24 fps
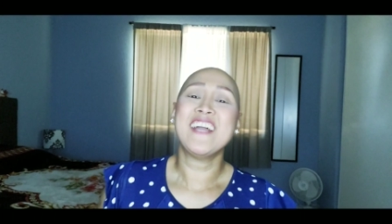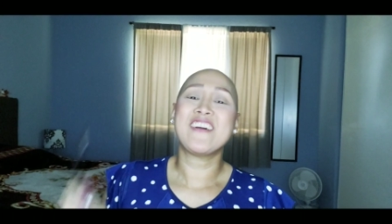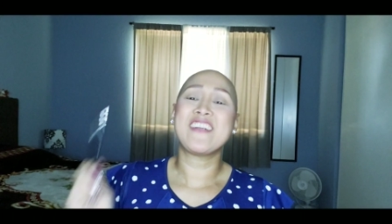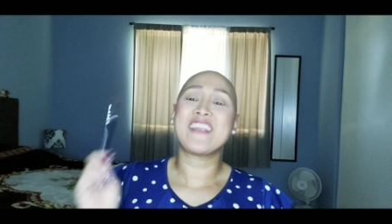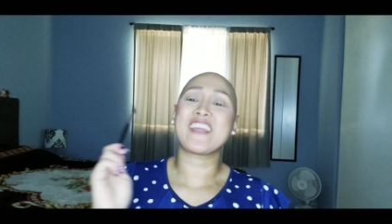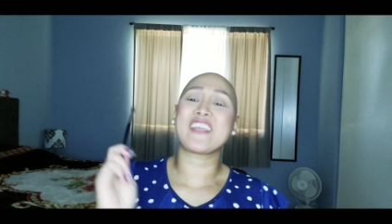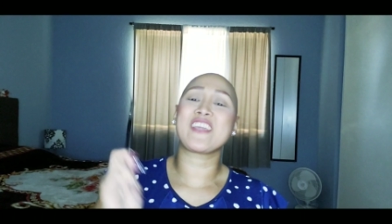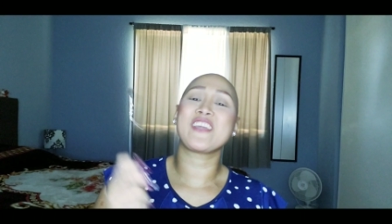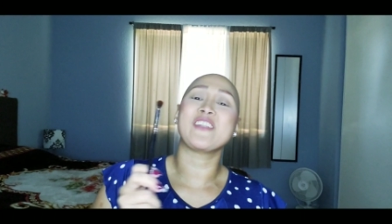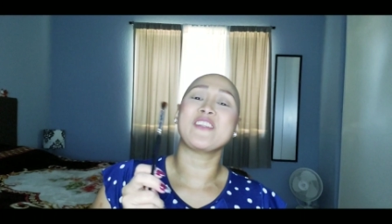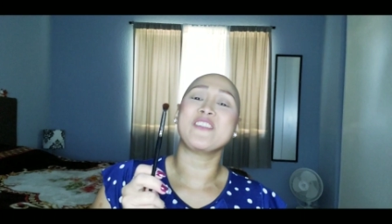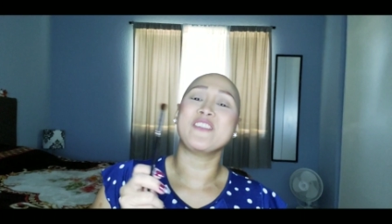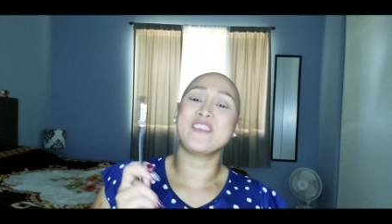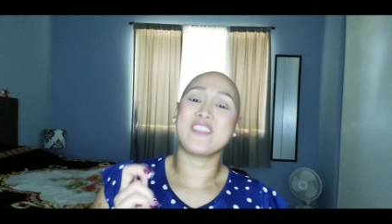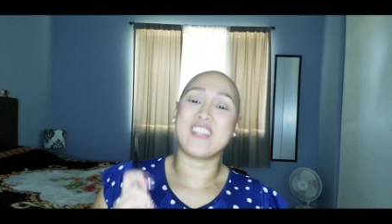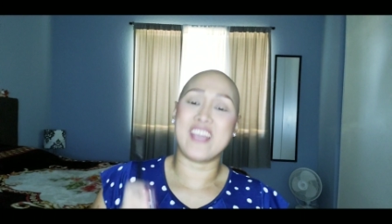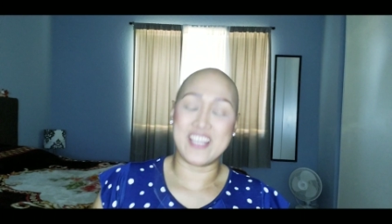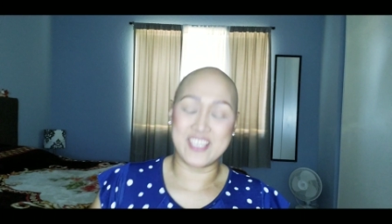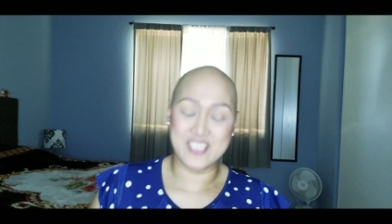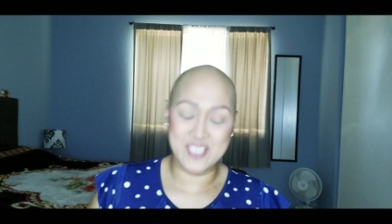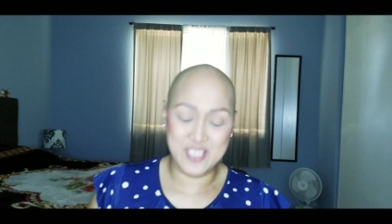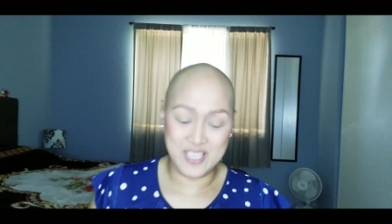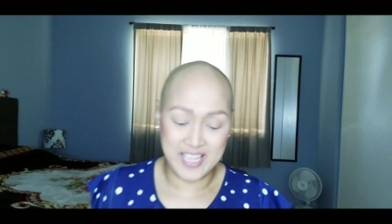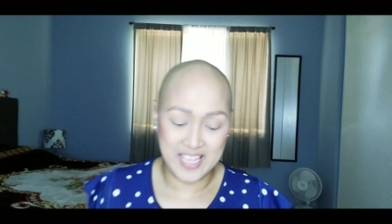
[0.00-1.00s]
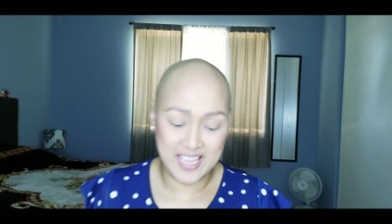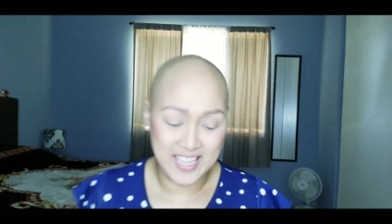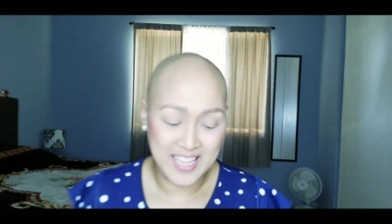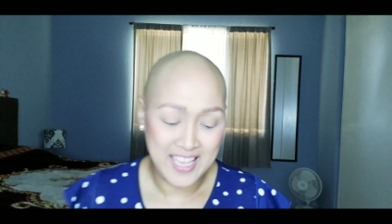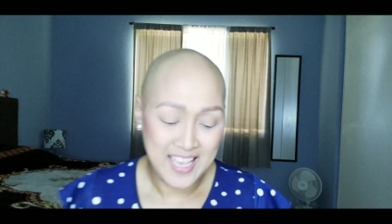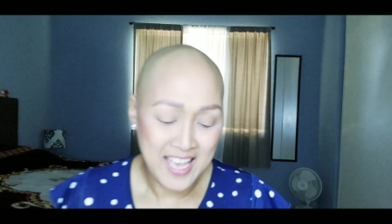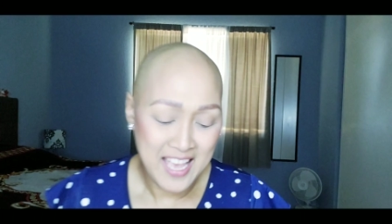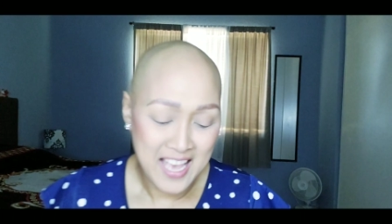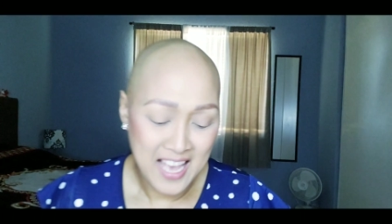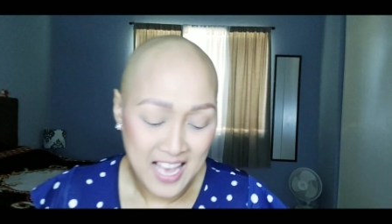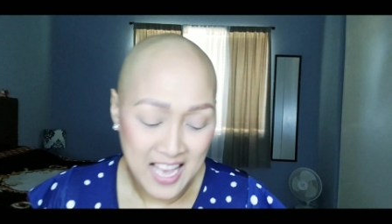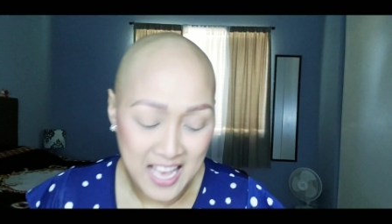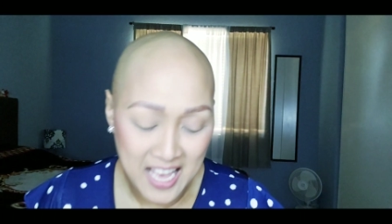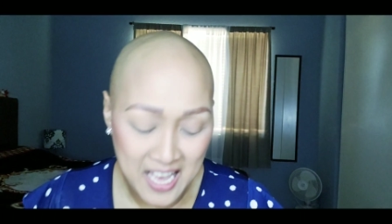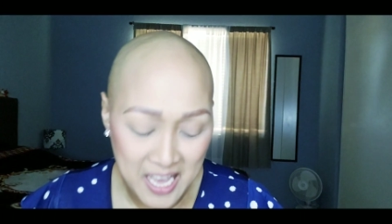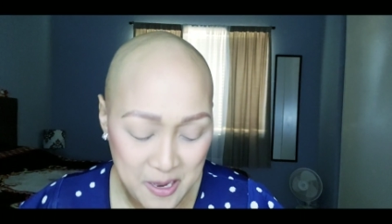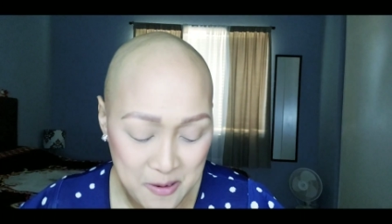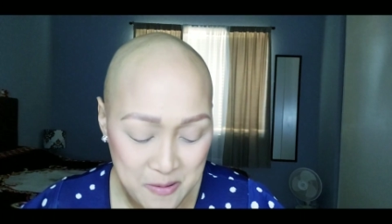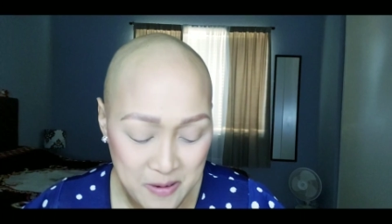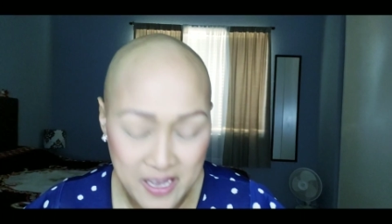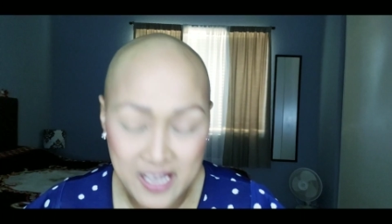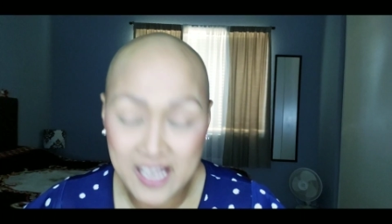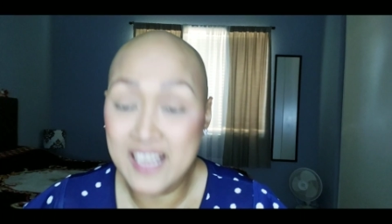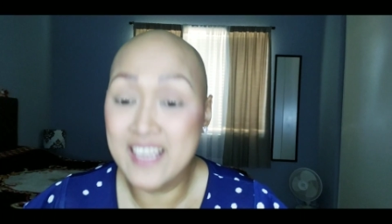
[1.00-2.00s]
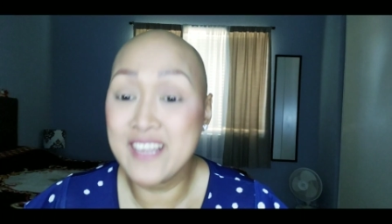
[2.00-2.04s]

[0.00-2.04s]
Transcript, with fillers: I'm not going to do that today. Uh,